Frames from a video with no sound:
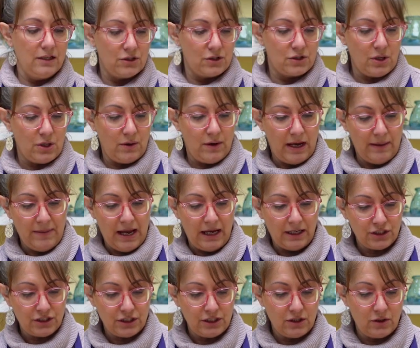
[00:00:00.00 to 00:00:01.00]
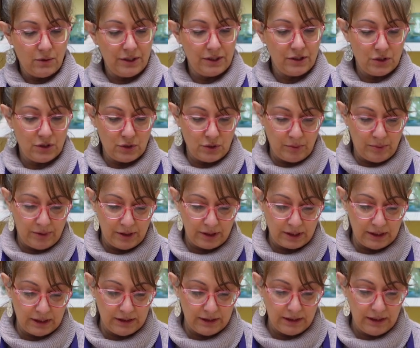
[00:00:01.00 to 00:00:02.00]
so I'm actually going to
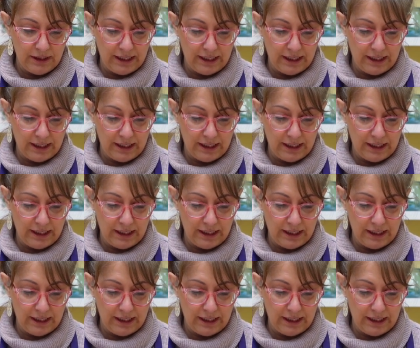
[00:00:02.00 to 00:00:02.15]
put a little